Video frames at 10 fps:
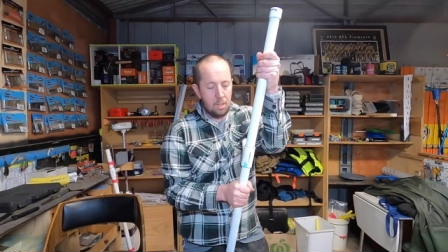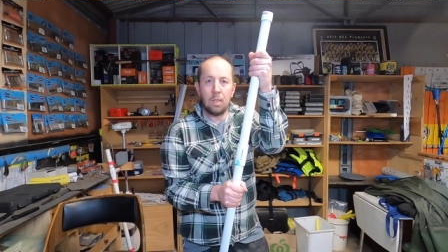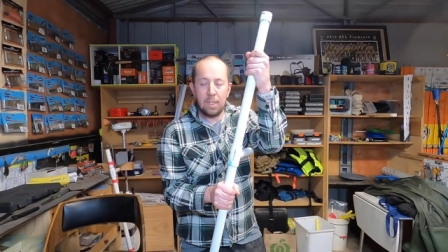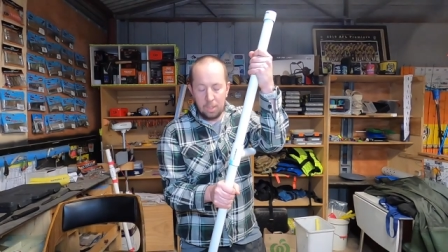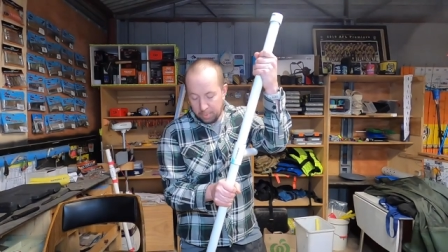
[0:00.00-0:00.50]

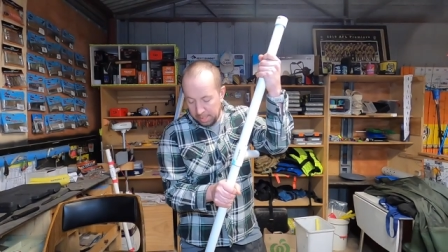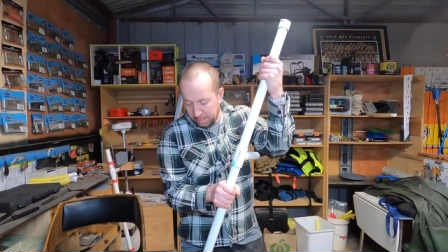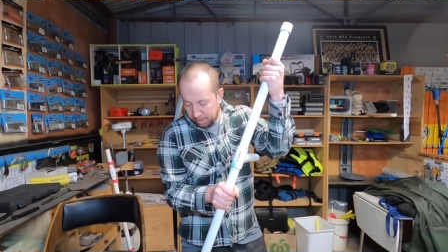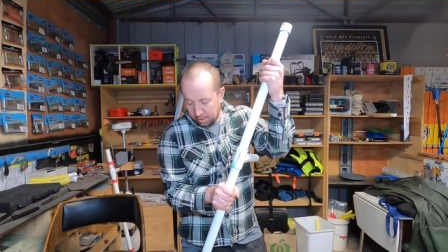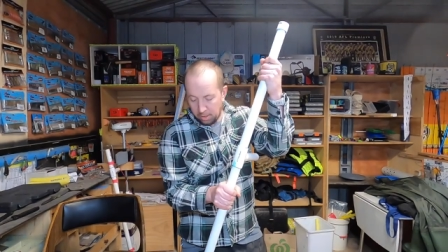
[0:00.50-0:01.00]
That into
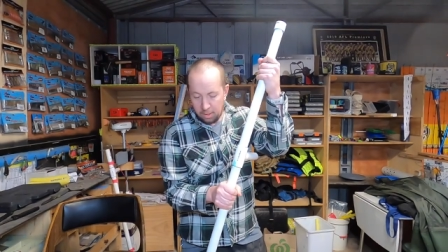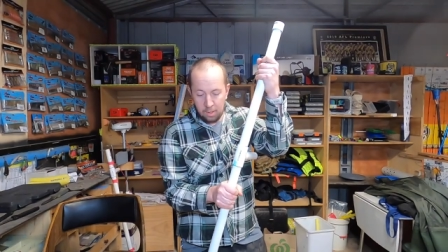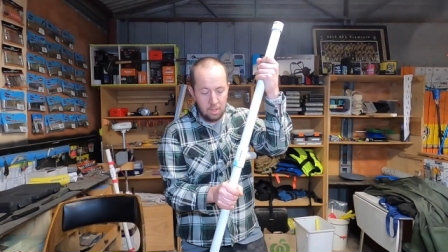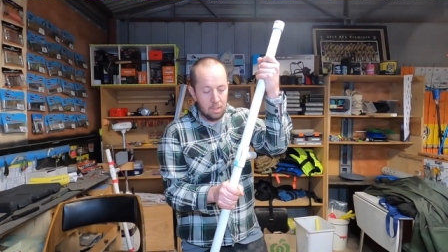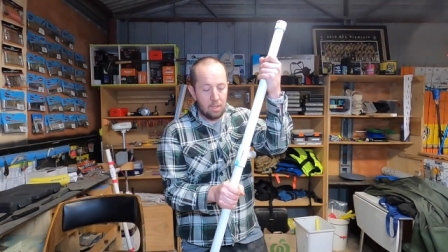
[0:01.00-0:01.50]
place.
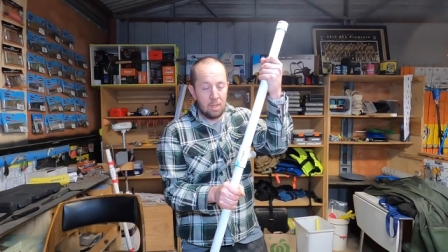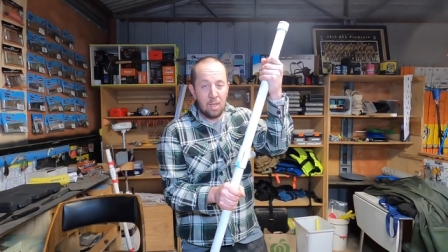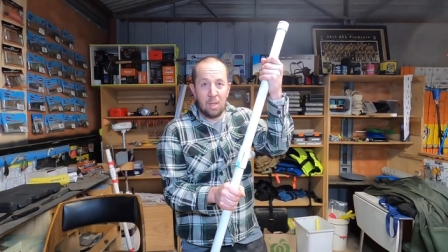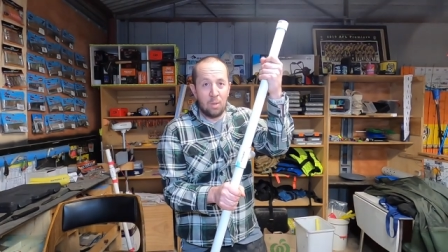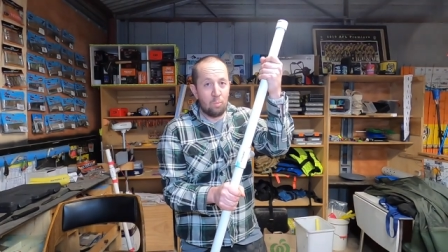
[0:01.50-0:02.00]

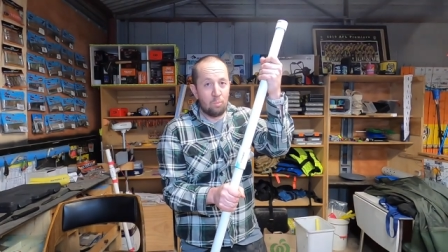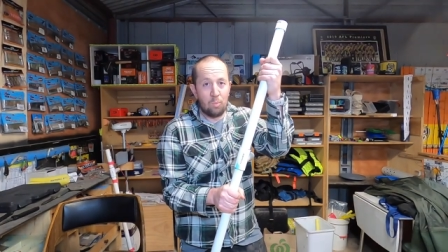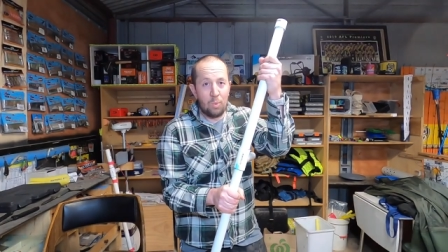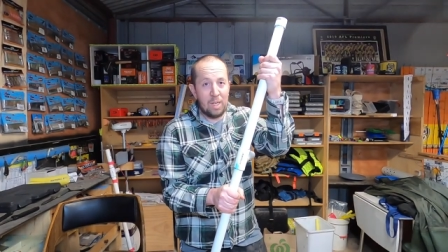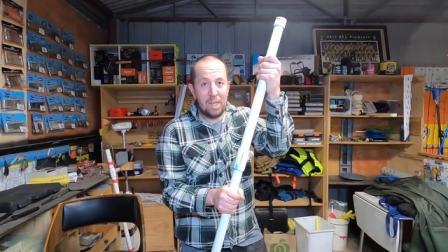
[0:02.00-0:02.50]

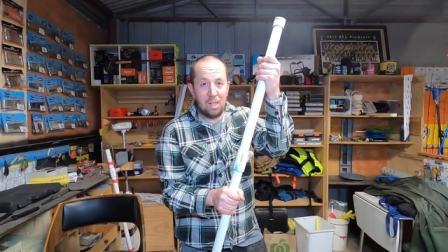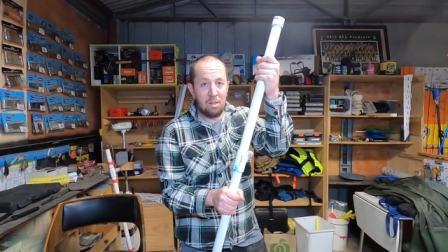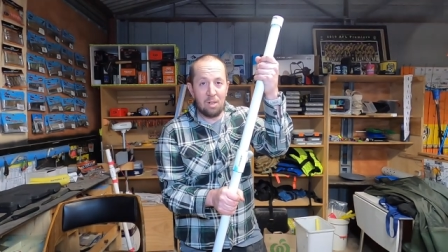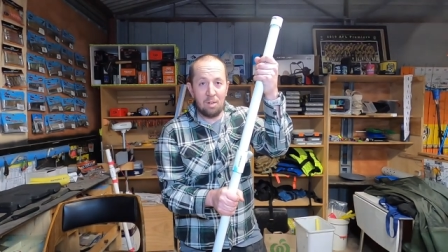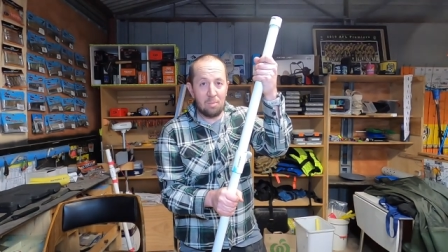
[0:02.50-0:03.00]
We're
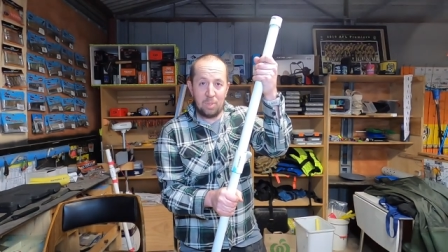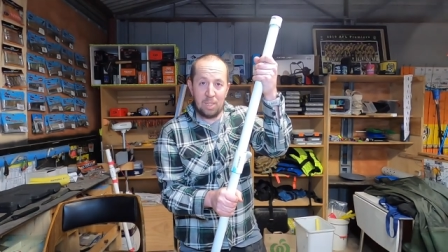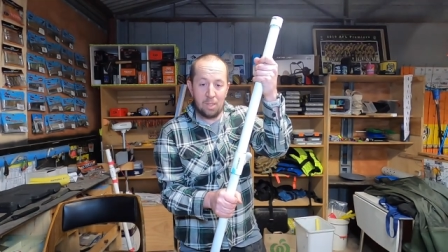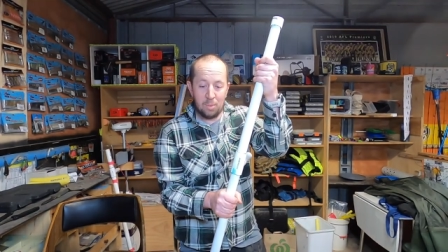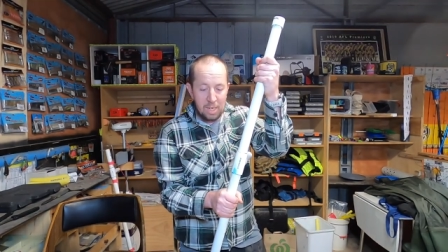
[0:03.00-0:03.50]
99%
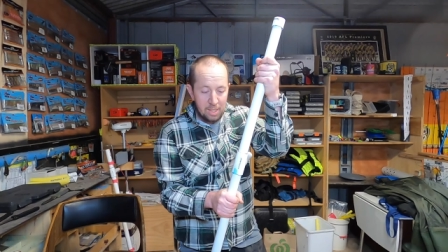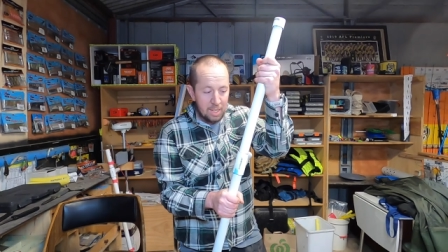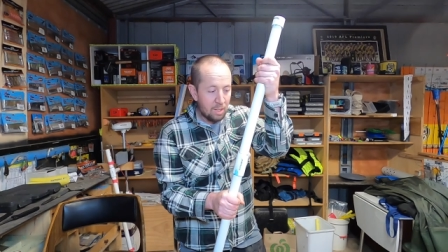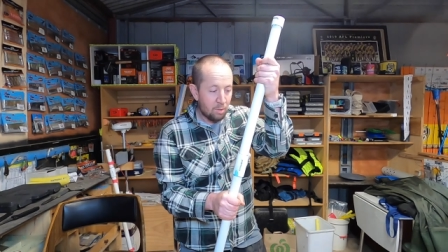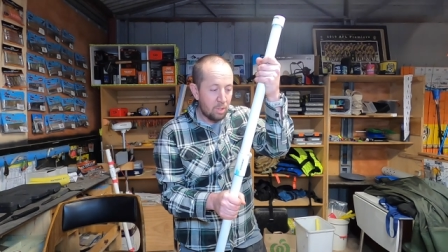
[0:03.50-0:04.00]
of the way
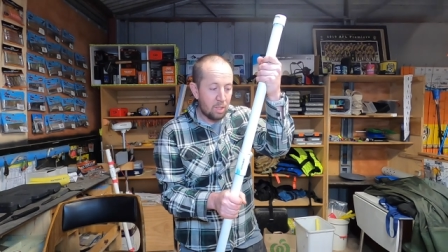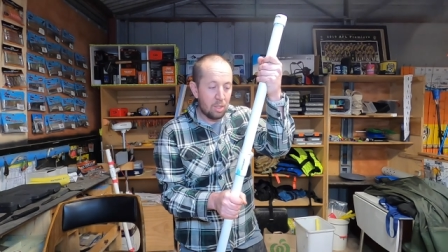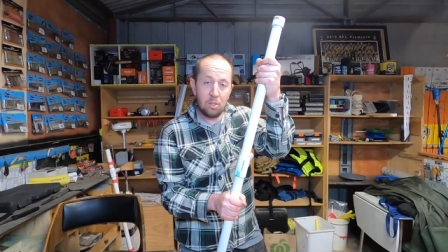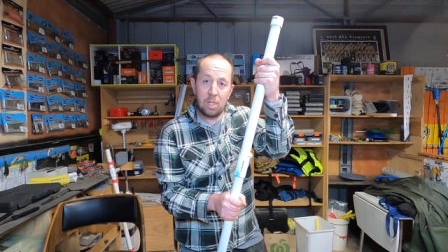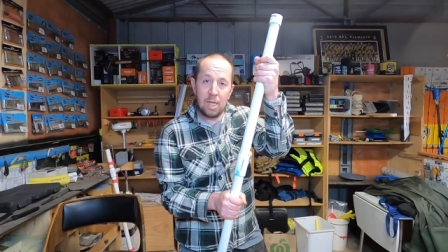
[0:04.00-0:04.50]
there. All you
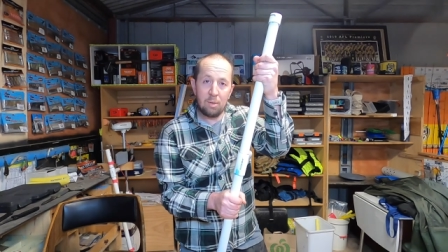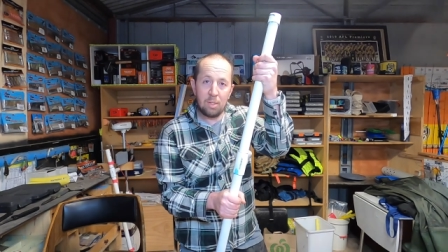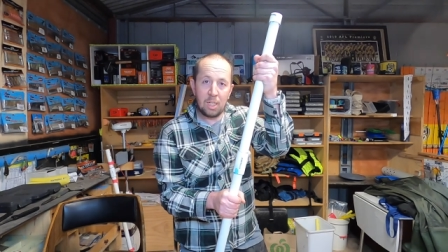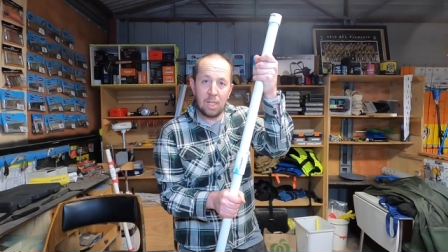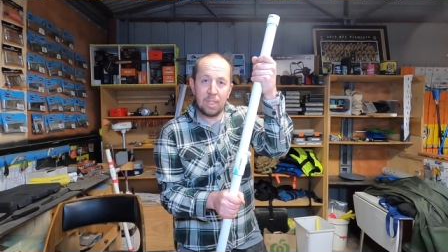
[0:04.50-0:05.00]
got to do now
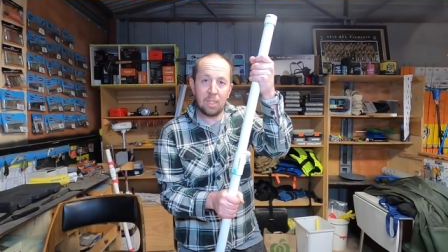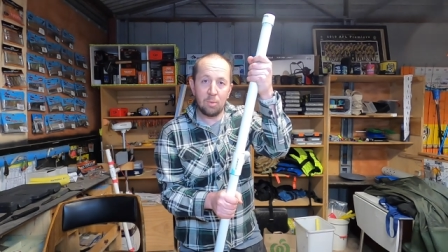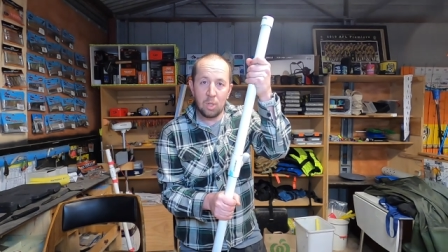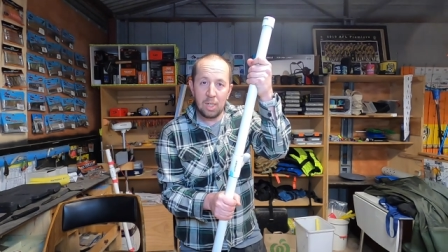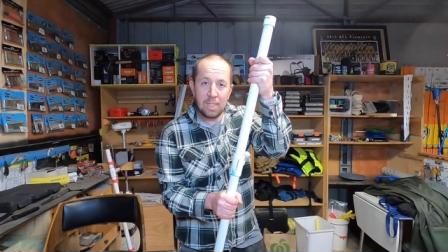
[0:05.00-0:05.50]
is connect the
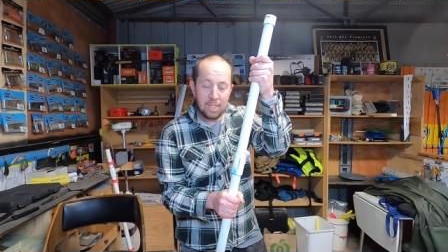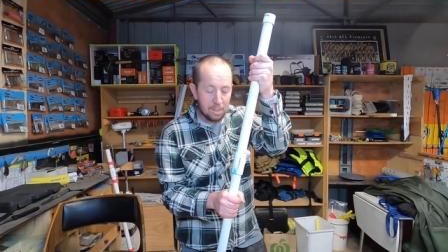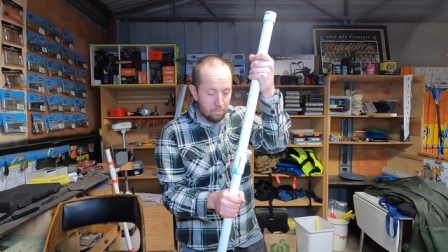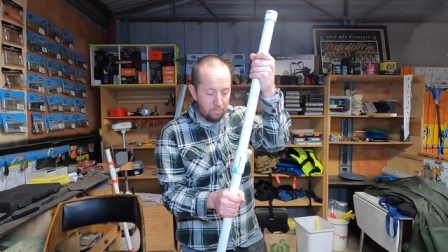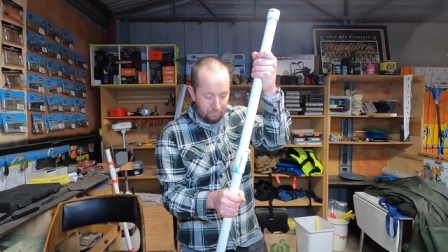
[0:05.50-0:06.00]
wires
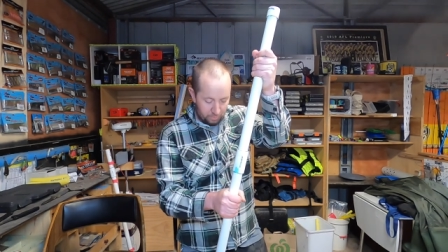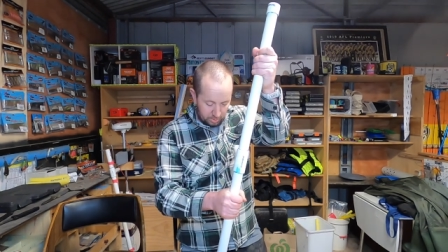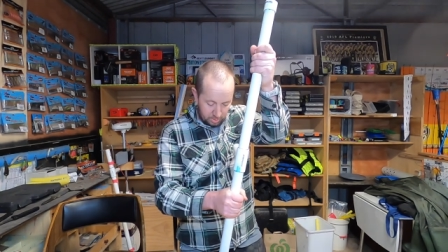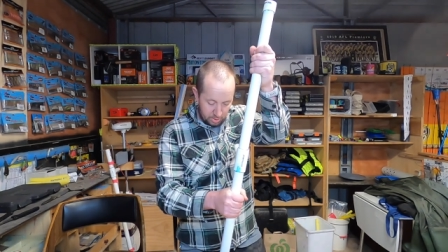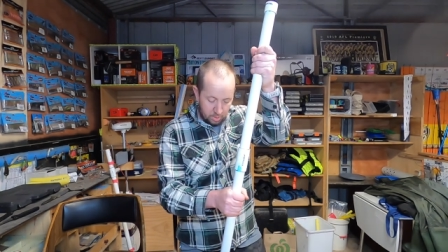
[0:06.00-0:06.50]
up,
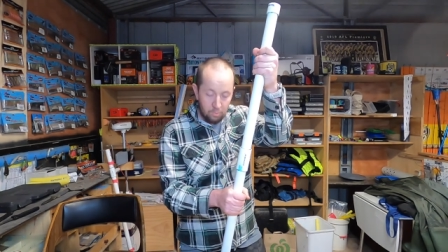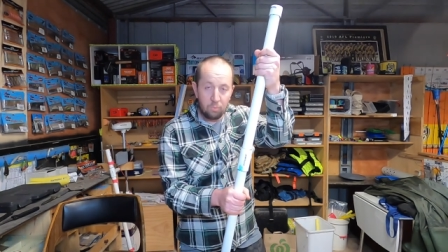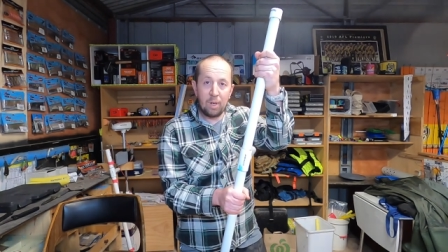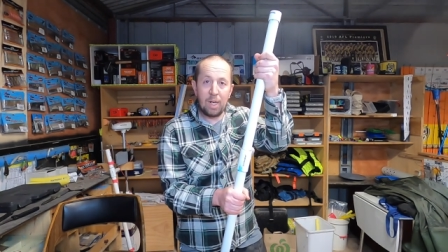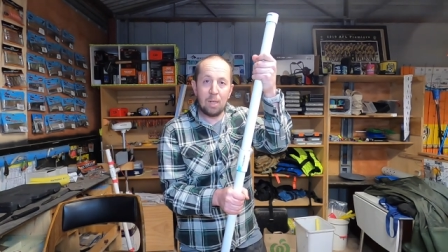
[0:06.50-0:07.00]

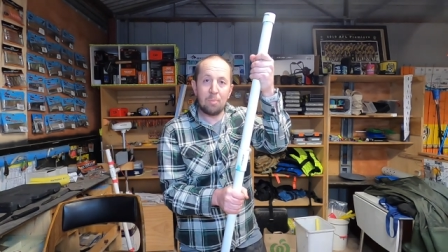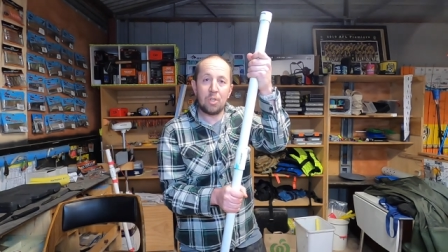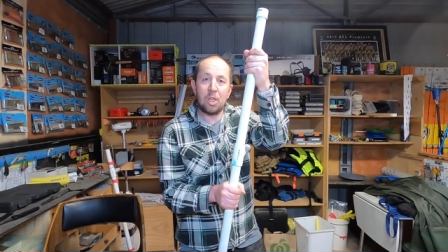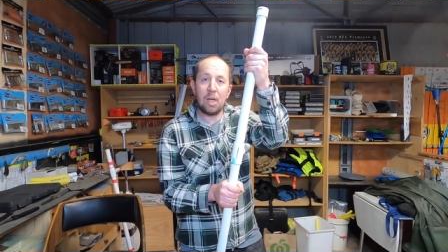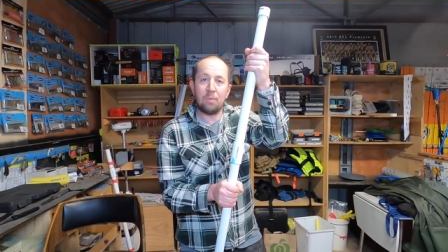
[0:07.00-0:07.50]
run it up the
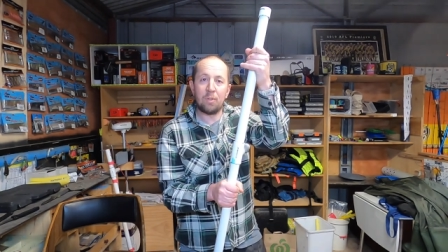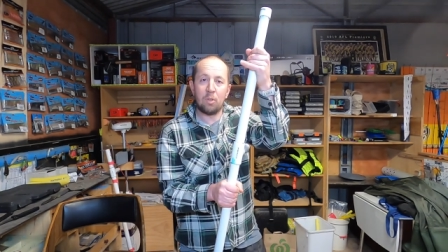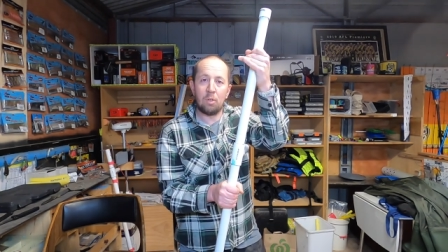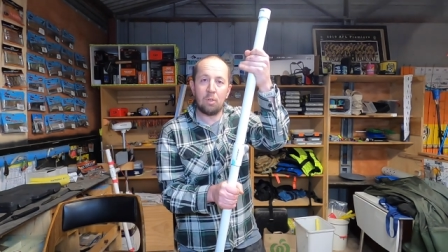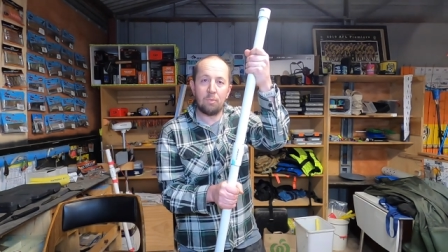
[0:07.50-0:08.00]
shaft
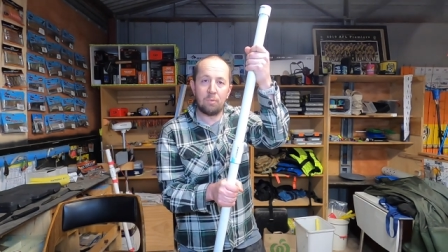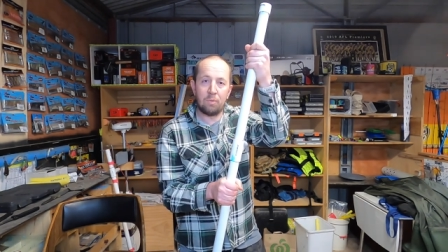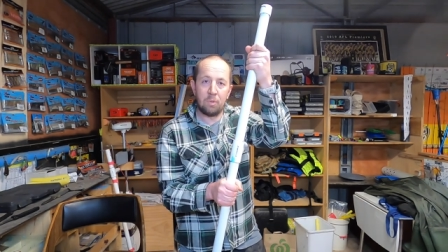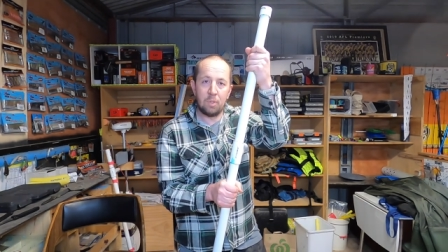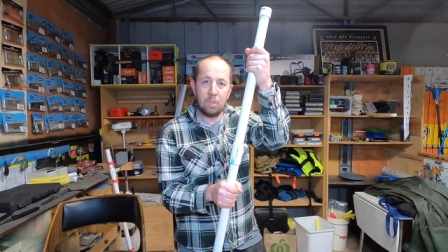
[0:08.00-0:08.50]
of
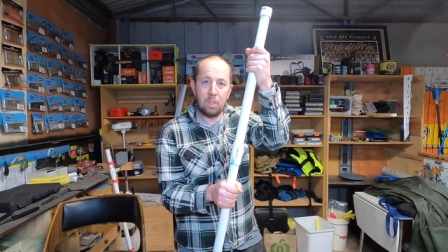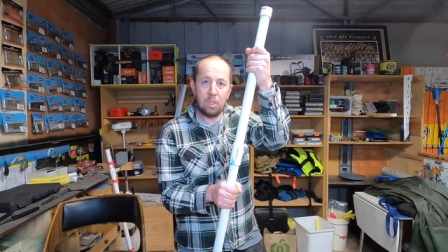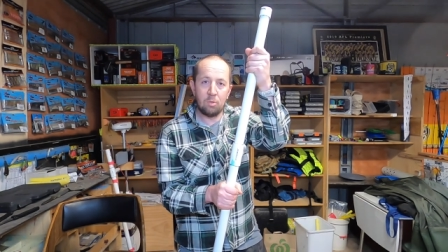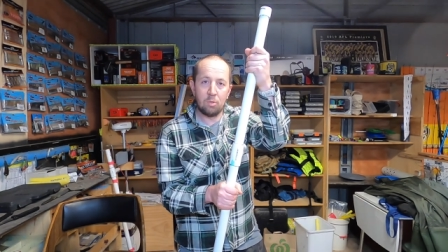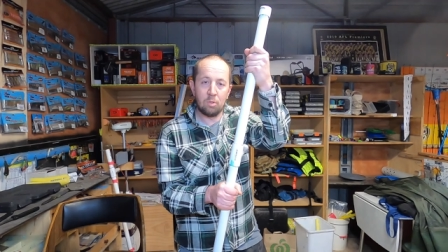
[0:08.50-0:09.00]

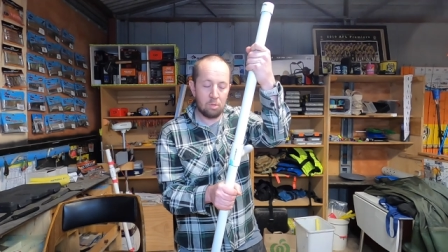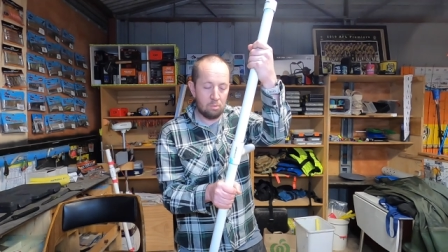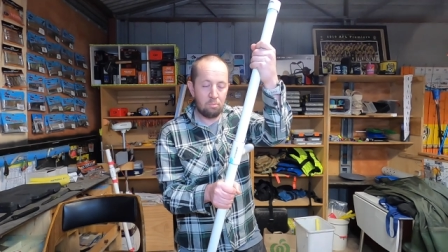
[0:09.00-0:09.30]
your